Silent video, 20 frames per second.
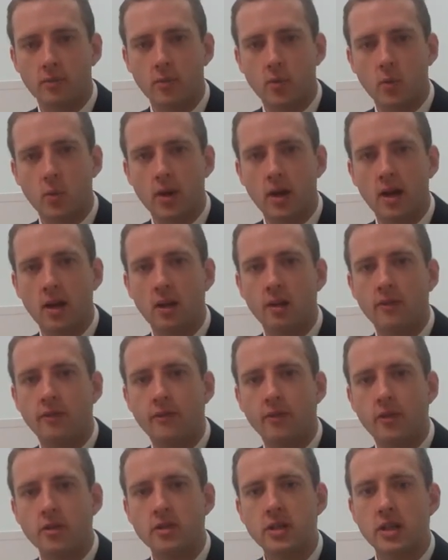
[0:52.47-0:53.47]
Well,
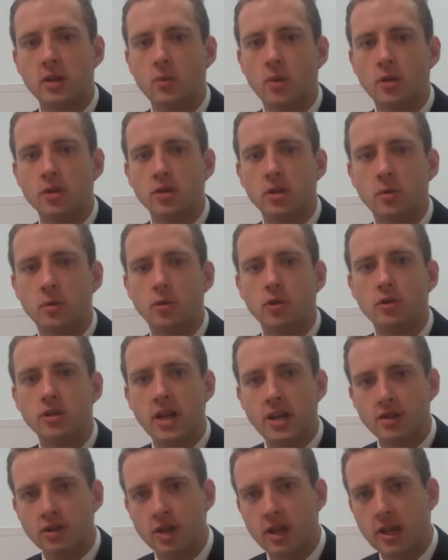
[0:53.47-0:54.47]
firstly they want someone who's
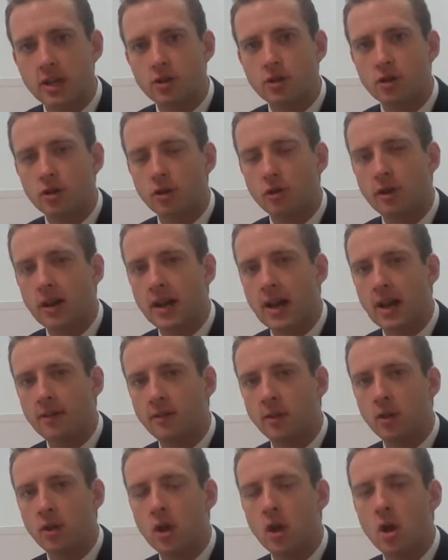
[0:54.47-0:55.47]
educated to degree
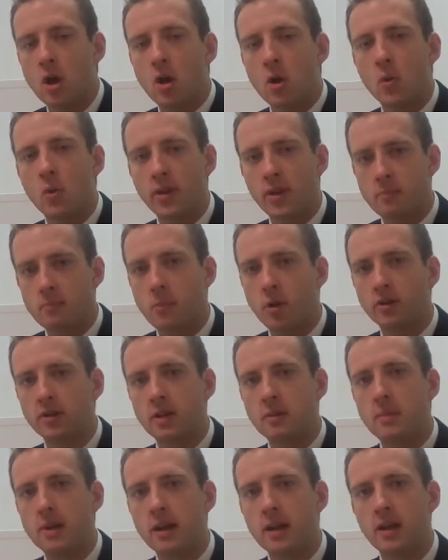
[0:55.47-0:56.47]
level within
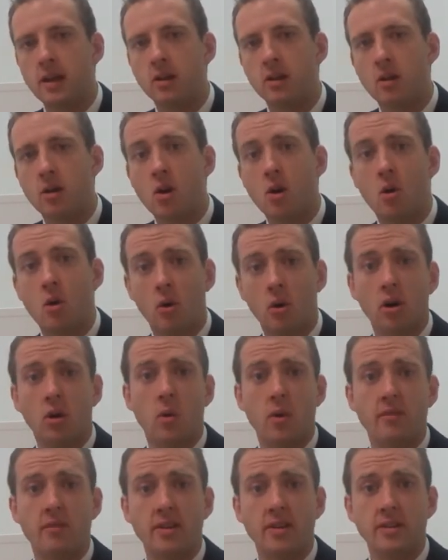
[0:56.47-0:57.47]
multimedia or
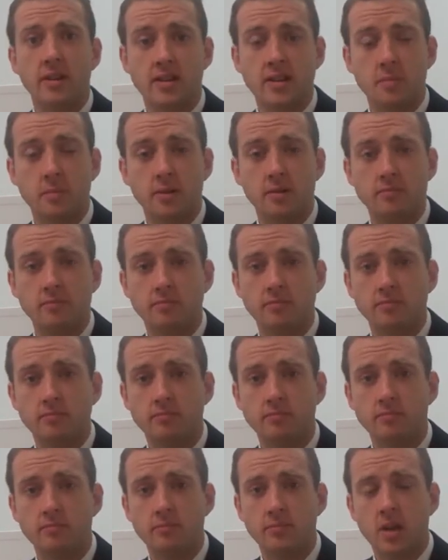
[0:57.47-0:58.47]
equivalent discipline.
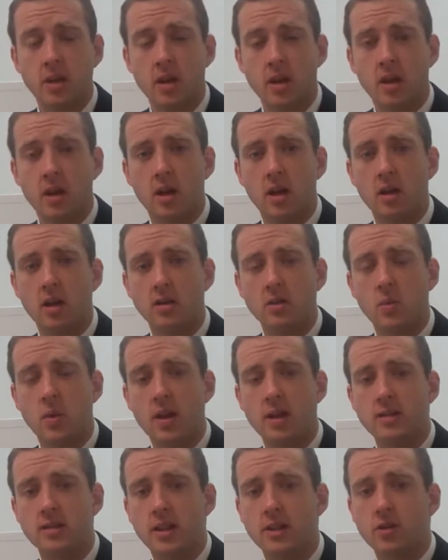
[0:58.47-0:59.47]
As well
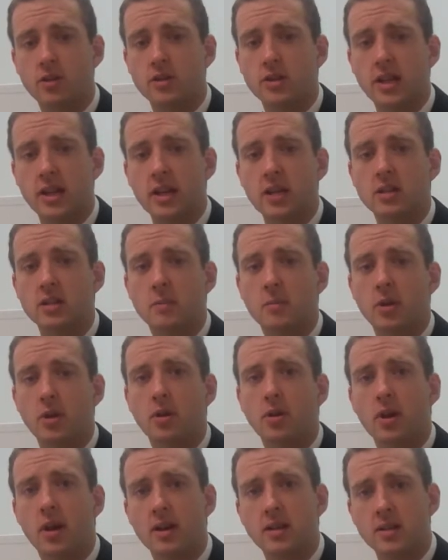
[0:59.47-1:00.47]
as that, they're seeking somebody
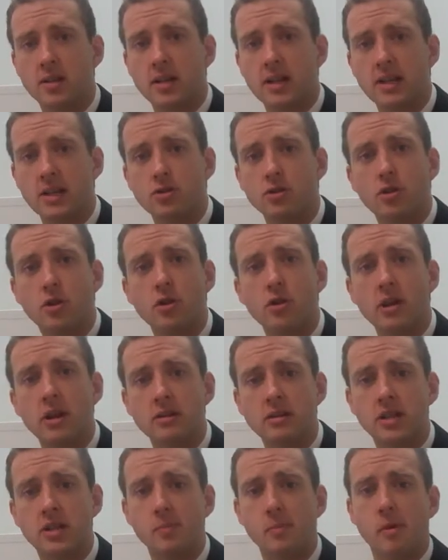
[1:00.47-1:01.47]
who has at least two years
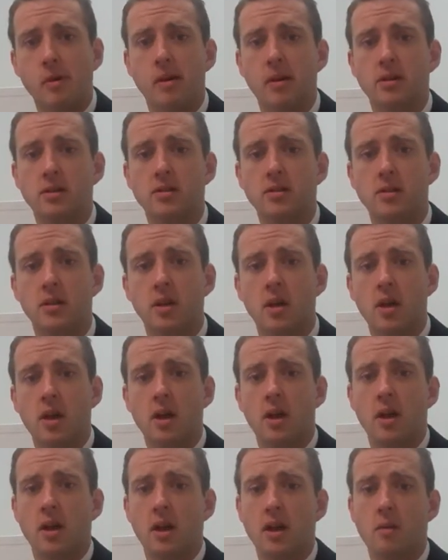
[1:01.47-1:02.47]
experience
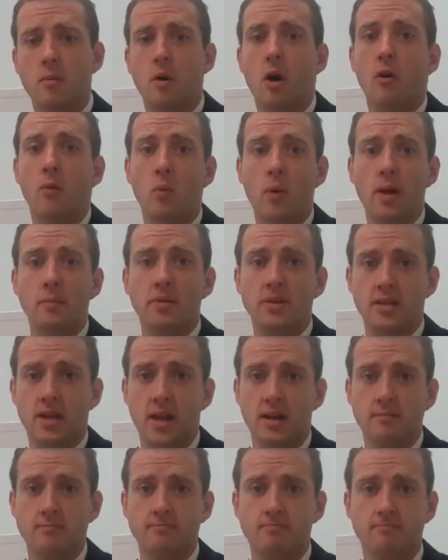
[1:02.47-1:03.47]
um, of web
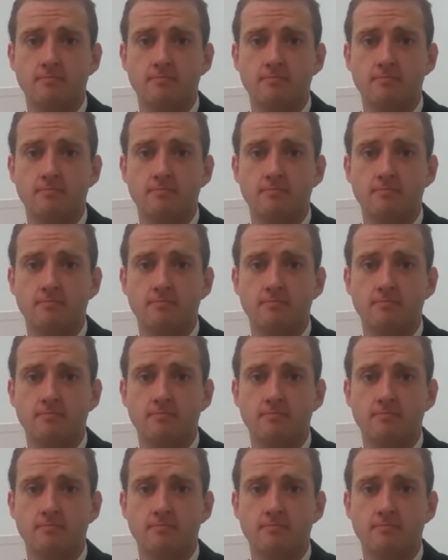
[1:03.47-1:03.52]
design.